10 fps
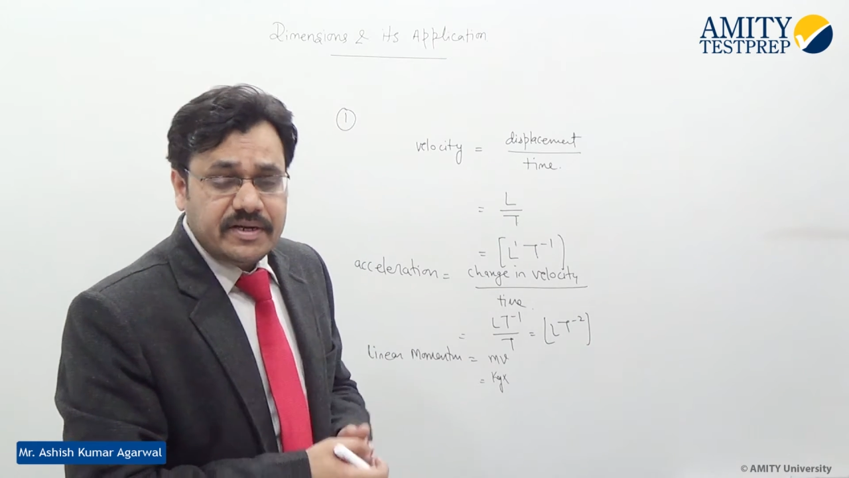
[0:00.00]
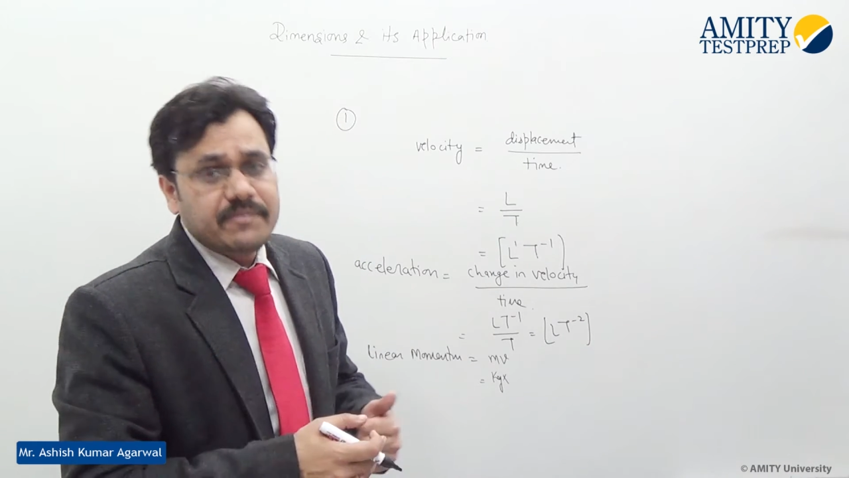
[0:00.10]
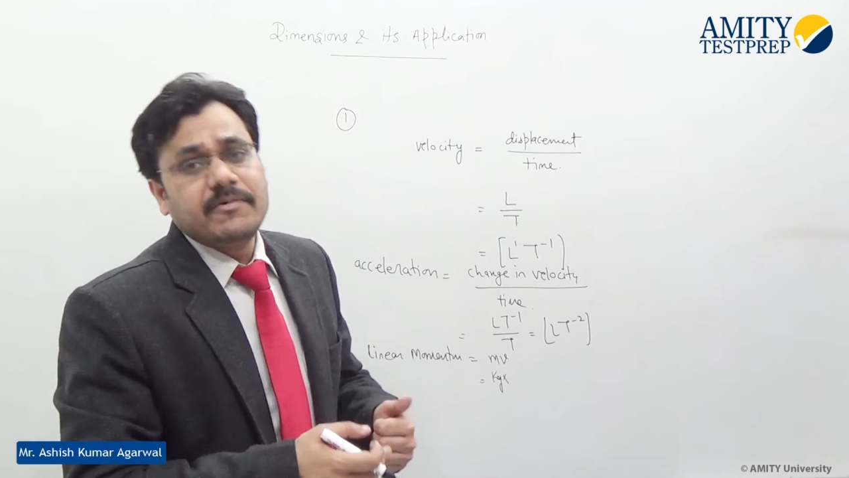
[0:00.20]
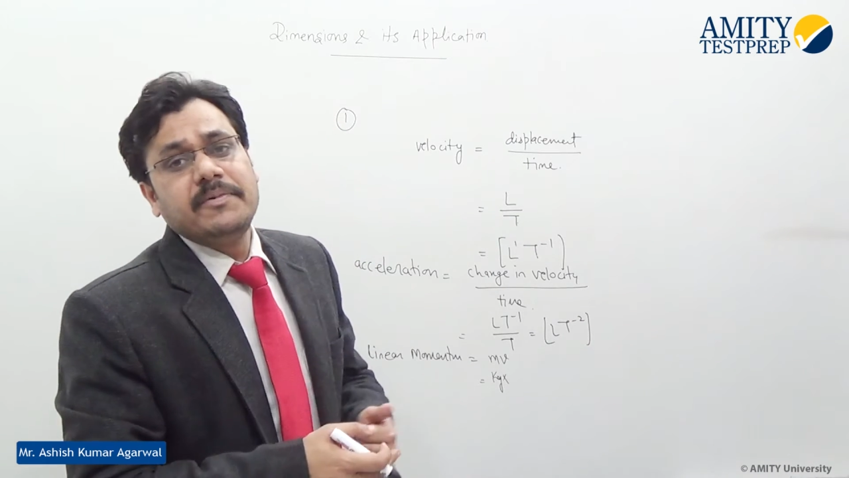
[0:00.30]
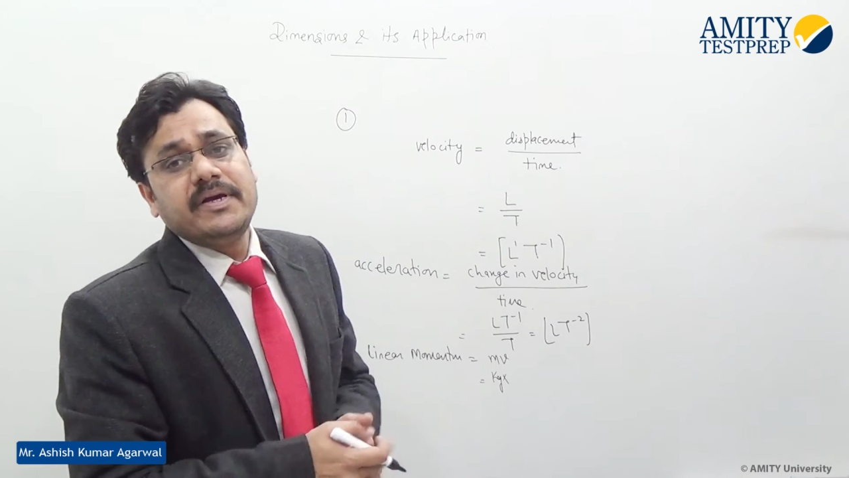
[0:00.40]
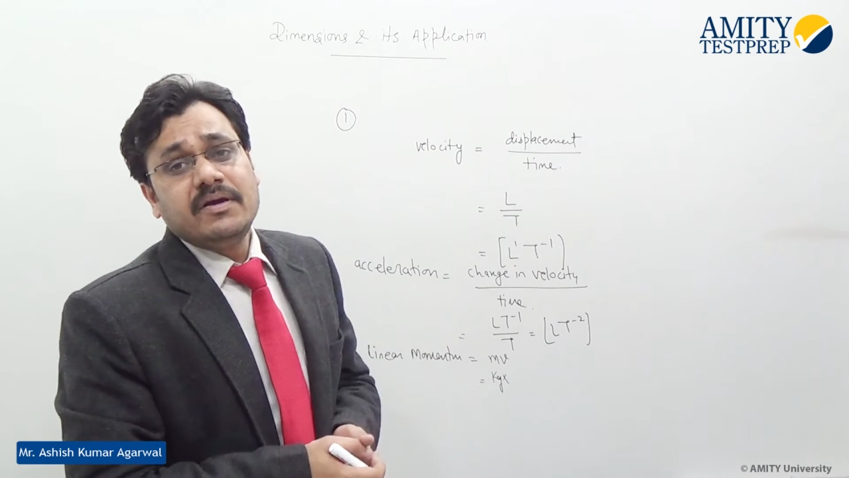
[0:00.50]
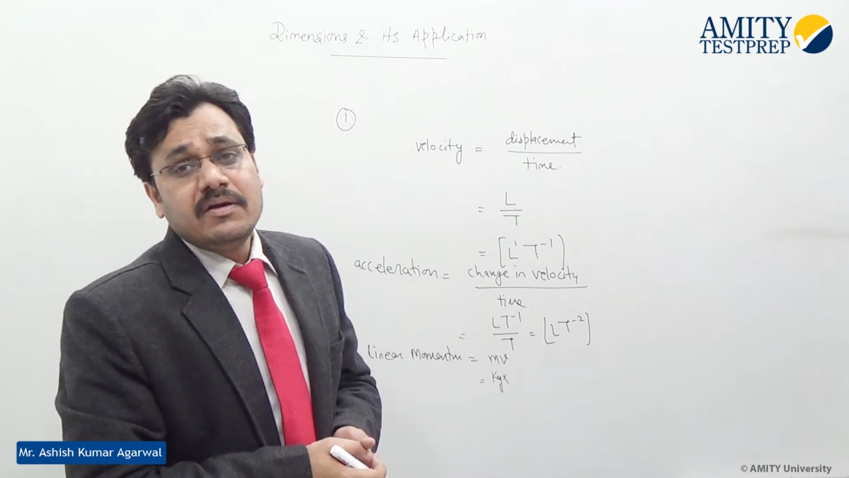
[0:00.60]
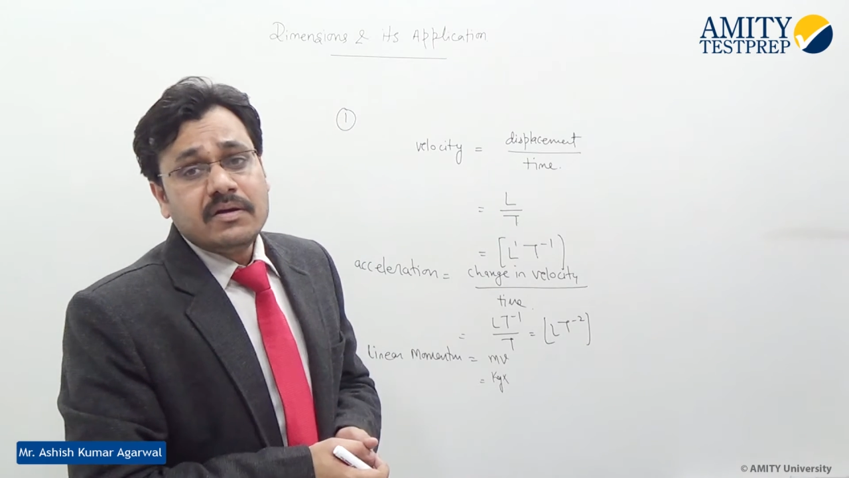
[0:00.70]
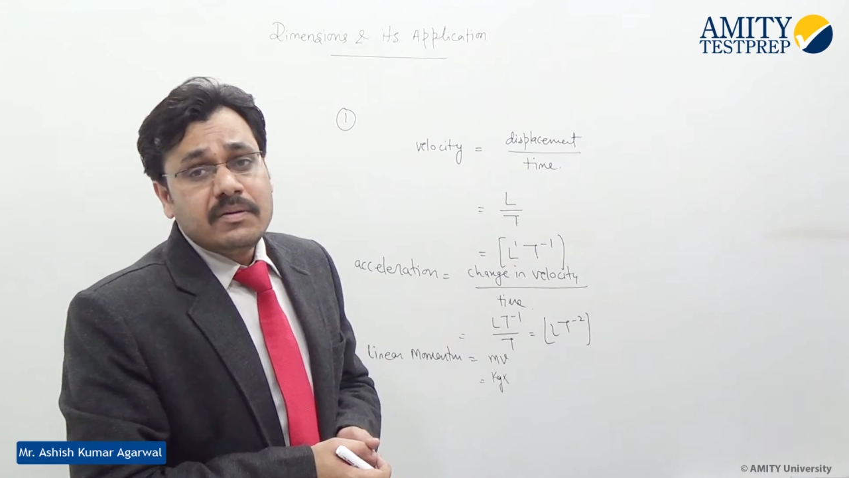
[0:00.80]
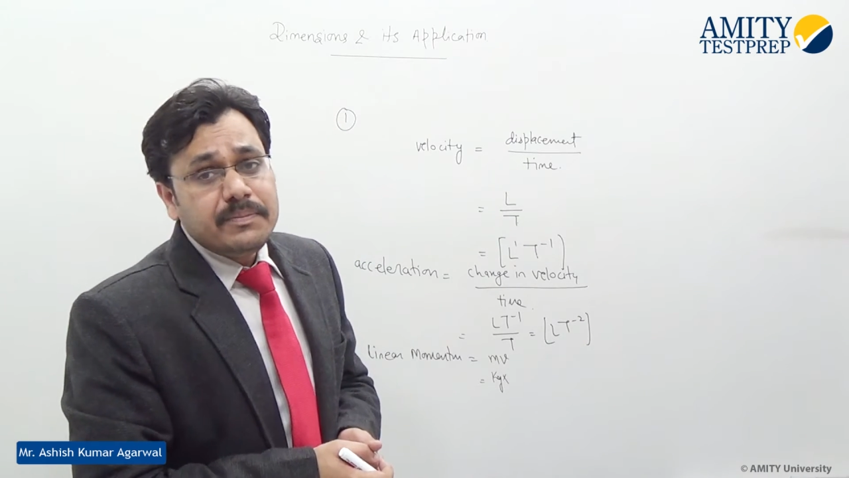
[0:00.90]
it will be
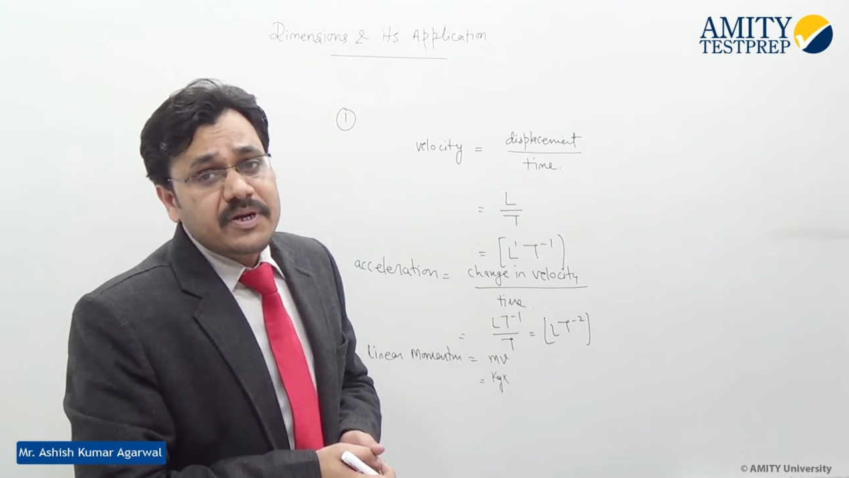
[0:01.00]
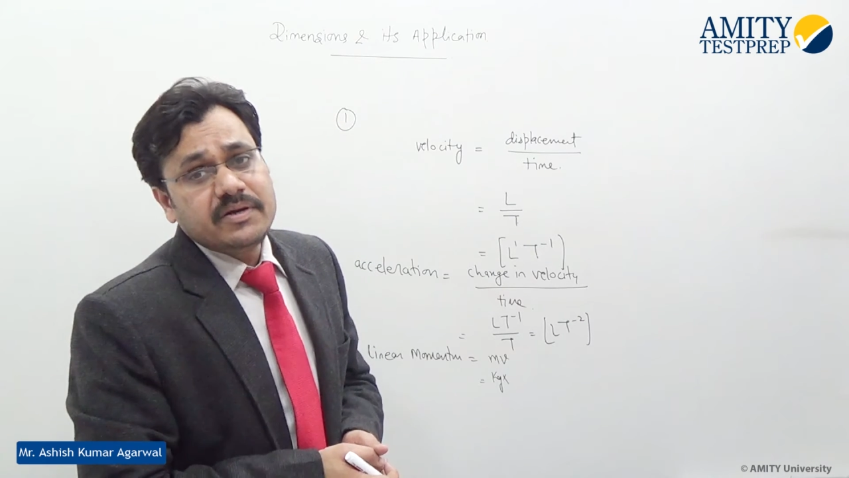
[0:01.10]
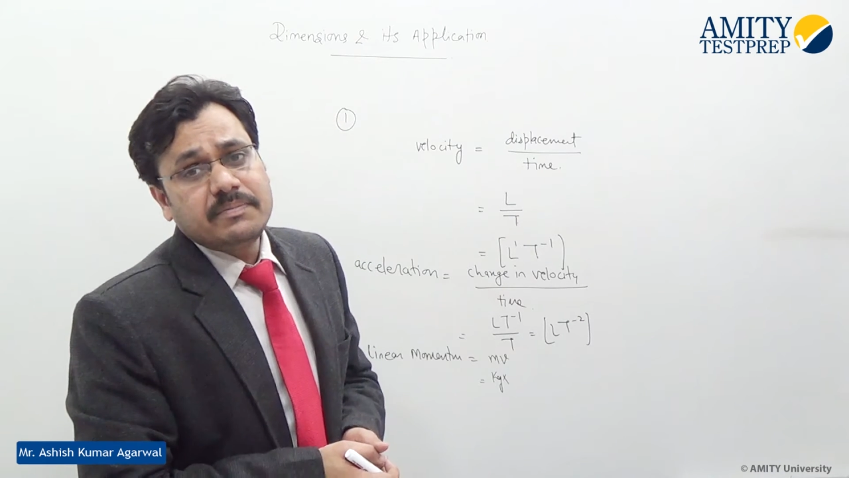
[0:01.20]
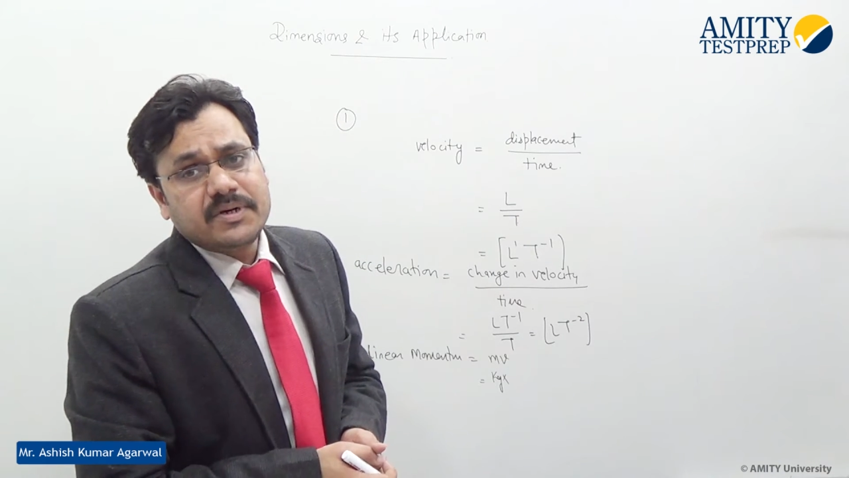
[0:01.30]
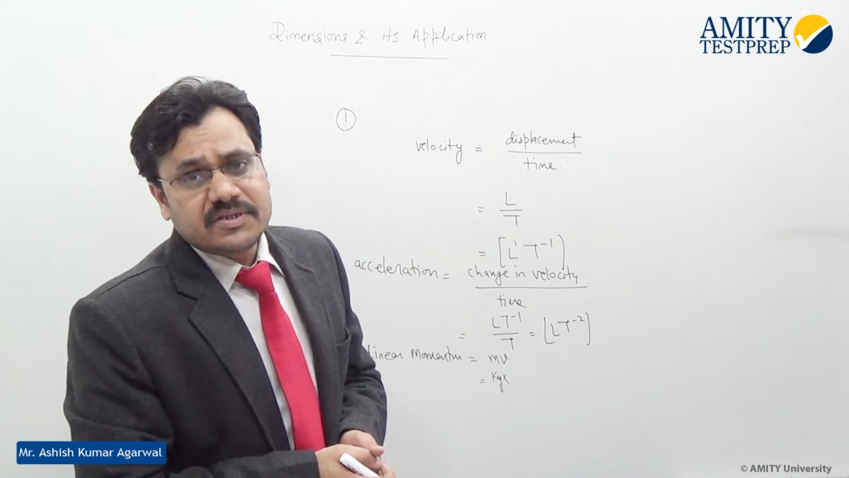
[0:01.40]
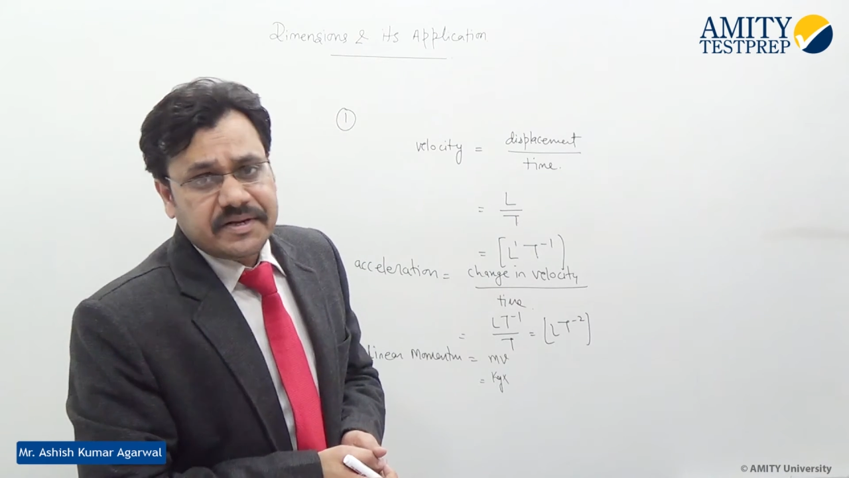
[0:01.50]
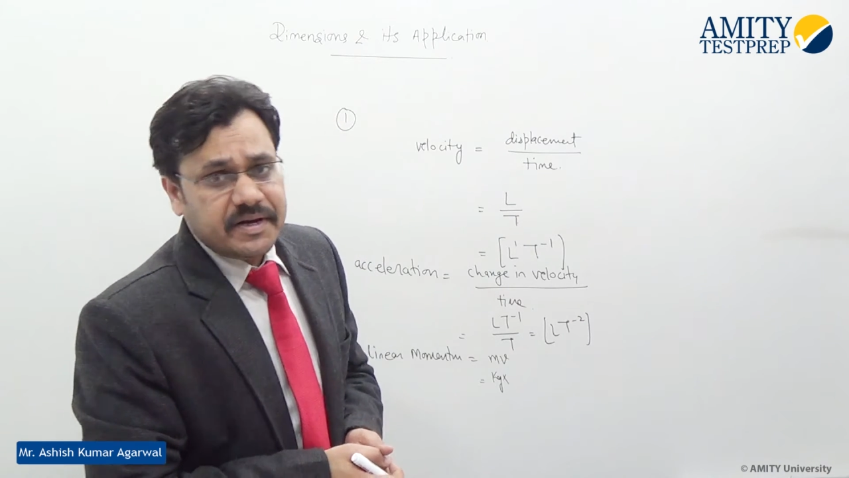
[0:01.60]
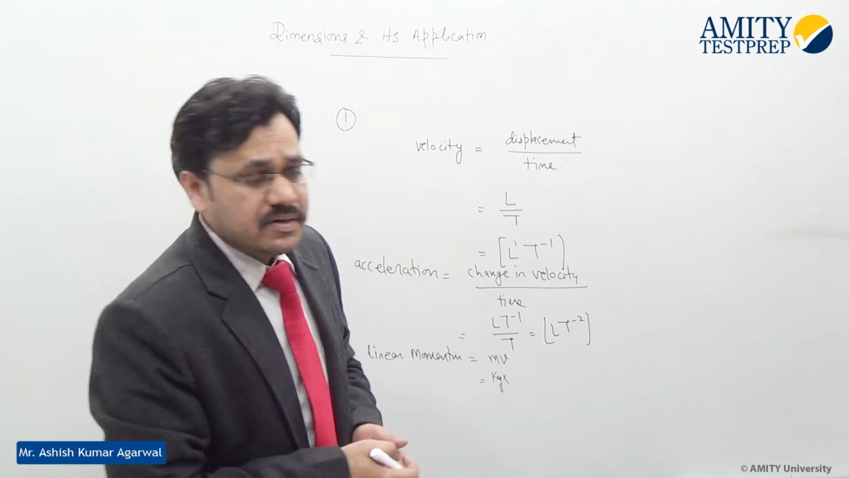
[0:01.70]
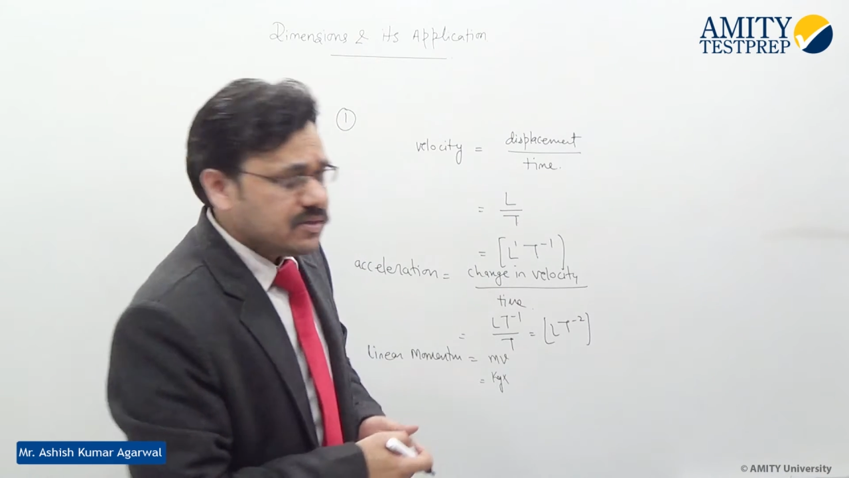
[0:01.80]
meter per second.